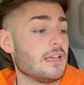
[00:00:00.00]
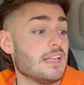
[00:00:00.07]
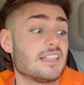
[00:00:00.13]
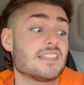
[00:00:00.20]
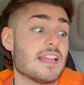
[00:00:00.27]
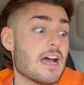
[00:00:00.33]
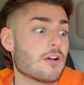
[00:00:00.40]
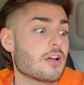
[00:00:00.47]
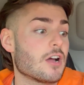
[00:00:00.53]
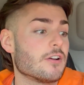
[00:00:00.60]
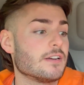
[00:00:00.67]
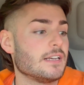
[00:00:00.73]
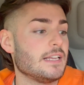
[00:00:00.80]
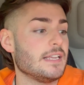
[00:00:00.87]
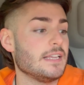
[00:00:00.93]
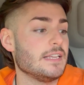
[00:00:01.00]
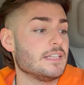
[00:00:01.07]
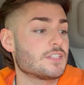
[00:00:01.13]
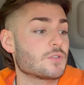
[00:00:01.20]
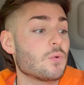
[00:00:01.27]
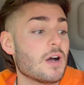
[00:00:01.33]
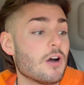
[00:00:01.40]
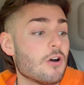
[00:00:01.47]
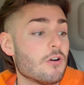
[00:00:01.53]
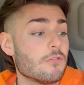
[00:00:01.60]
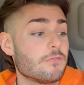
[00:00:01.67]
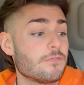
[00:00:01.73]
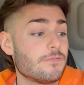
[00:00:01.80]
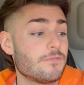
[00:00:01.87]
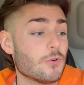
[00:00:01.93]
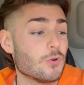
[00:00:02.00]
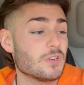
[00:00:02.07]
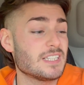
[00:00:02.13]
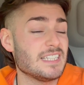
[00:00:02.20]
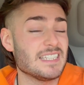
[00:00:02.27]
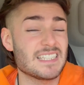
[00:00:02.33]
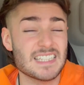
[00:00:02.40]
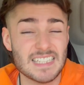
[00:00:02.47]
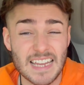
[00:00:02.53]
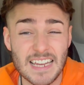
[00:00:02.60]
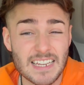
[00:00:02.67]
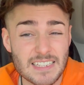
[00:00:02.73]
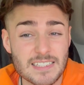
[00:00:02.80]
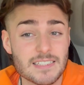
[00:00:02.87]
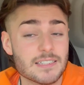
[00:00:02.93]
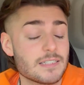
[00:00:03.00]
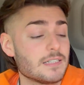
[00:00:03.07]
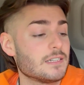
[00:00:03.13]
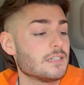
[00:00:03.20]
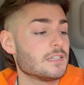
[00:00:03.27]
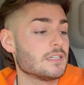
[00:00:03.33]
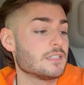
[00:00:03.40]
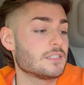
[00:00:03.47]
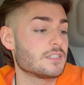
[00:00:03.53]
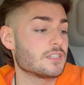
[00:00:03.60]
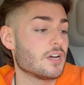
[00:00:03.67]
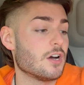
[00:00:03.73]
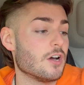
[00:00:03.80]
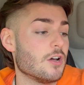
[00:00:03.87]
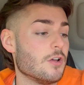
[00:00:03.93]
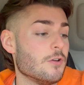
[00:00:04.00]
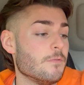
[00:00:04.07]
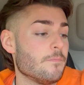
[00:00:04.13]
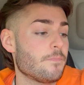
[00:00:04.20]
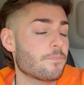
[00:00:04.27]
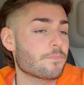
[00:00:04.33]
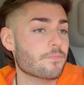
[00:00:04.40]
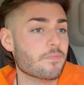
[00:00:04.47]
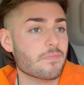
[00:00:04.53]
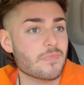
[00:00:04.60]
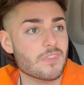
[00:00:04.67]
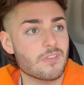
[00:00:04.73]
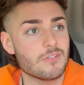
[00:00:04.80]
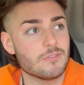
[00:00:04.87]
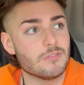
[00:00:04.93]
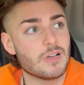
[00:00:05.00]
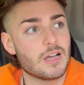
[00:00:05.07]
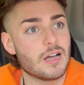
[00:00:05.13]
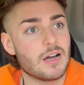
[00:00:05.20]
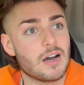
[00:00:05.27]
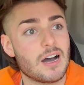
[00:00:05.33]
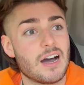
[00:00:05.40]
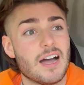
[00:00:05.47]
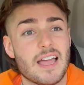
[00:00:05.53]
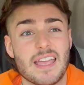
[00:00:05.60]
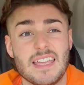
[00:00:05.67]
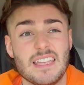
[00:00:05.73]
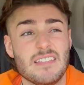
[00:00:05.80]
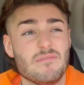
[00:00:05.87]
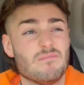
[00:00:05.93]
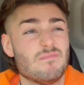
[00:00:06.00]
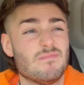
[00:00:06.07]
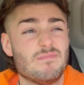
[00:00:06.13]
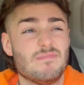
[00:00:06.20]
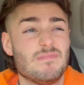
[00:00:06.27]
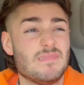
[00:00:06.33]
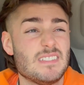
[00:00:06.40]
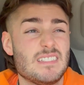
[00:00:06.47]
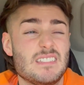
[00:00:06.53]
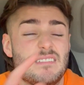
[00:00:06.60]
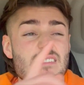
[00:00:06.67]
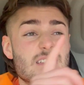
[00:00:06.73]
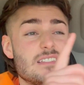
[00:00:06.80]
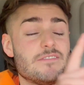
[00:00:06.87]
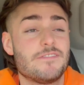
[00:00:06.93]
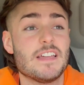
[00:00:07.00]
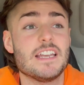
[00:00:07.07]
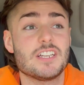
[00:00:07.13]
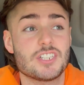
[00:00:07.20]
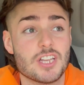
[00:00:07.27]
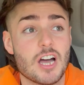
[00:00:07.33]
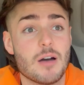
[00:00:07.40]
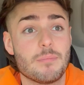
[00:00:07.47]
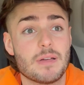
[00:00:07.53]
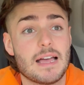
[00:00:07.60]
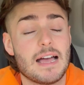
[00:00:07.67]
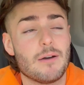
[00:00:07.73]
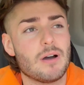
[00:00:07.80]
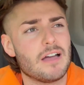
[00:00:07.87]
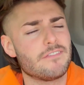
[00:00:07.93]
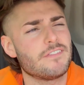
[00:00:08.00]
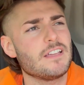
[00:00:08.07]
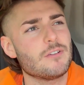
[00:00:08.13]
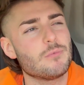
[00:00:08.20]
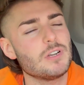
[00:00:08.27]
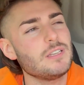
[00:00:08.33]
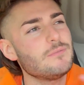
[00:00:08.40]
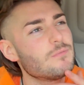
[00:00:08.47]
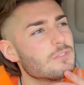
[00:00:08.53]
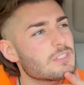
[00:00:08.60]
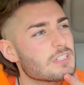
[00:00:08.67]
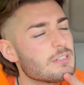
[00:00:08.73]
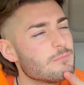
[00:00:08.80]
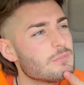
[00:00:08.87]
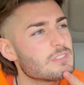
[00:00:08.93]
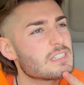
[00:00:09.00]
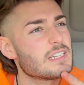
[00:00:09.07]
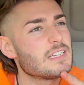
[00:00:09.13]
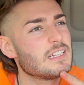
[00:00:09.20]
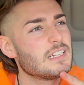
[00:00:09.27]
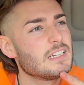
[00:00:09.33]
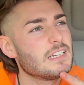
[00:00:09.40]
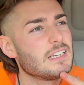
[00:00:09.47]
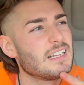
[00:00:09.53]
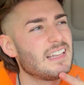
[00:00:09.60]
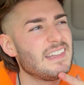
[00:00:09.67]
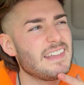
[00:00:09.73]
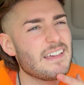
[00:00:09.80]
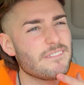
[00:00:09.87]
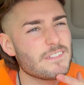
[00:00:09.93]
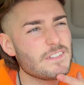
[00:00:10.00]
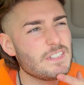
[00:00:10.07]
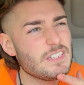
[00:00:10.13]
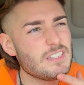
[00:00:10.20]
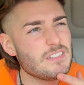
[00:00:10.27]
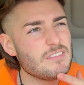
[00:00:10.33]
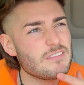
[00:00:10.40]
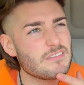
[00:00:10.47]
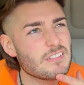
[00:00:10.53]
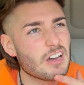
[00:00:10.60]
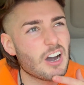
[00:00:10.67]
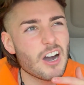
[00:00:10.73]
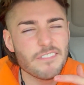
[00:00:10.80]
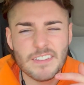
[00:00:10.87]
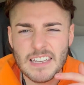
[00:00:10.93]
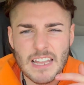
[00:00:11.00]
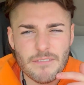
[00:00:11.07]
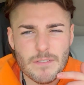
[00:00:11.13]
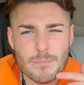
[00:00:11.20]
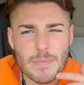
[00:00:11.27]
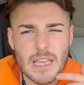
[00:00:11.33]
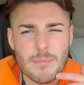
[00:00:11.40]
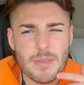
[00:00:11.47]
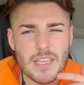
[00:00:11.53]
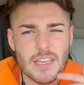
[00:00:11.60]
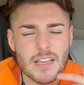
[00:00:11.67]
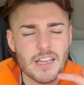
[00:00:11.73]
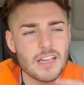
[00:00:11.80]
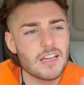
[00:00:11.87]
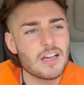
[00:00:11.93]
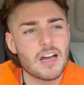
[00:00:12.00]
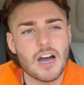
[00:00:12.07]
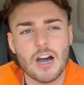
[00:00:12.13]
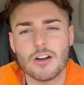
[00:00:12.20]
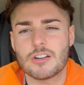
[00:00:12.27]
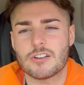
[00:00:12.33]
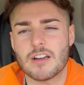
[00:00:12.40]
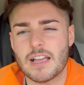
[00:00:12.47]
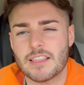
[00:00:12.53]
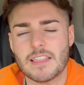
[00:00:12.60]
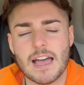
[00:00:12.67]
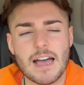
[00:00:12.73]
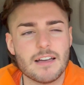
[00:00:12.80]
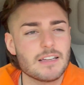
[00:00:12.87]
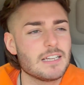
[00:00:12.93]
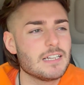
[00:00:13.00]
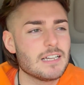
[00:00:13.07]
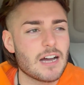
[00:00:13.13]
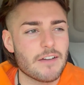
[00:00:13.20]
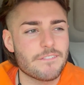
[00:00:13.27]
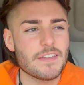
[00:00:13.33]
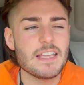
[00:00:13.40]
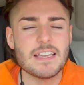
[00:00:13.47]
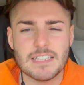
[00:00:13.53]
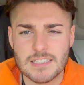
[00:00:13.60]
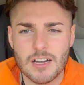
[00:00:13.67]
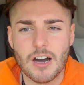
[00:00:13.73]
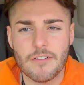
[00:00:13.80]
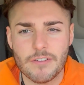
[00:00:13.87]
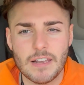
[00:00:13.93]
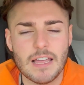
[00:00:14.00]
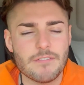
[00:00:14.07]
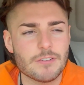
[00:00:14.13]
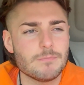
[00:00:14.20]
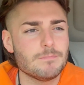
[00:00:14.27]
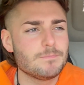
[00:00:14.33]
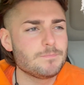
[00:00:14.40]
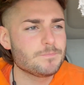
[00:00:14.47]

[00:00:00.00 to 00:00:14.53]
now currently 12:46. So I finished up at, I think, what time was it? 11:30 maybe? I'll correct that. I think it's 11:30